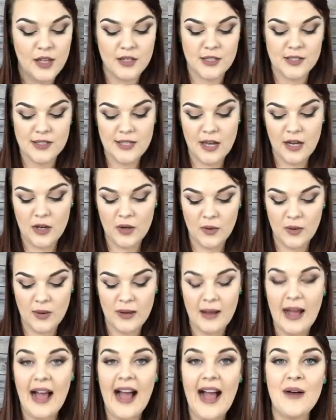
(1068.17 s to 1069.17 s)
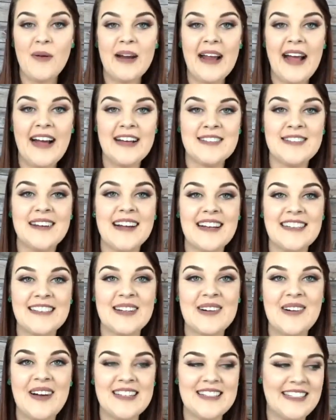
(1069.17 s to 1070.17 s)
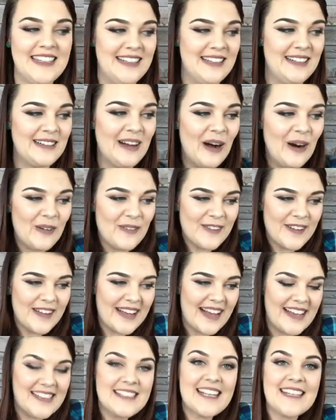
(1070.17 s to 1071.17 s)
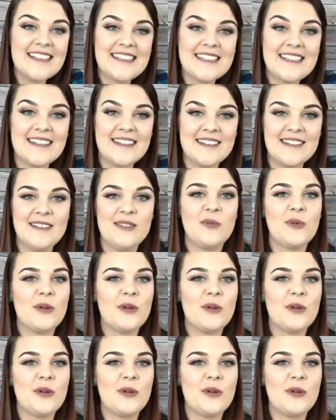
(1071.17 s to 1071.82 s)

So I want to ask you guys a question and hopefully you guys answer.